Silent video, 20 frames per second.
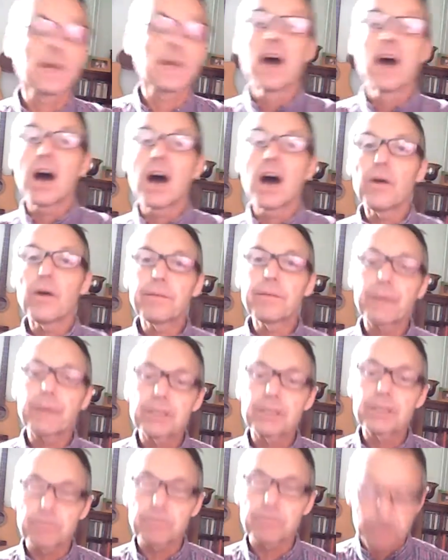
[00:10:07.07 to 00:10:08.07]
Owen
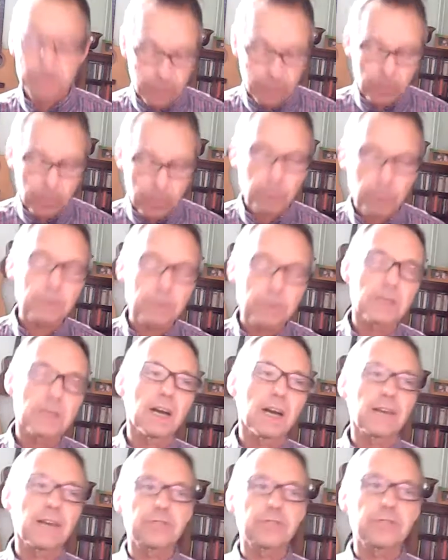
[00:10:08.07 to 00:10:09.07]
Benjamin, if you want to watch a
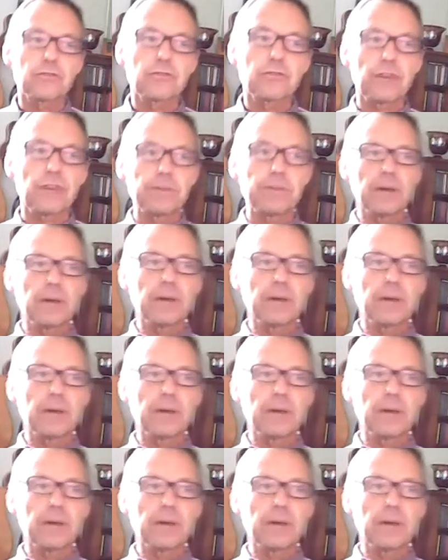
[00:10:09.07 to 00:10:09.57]
live stream.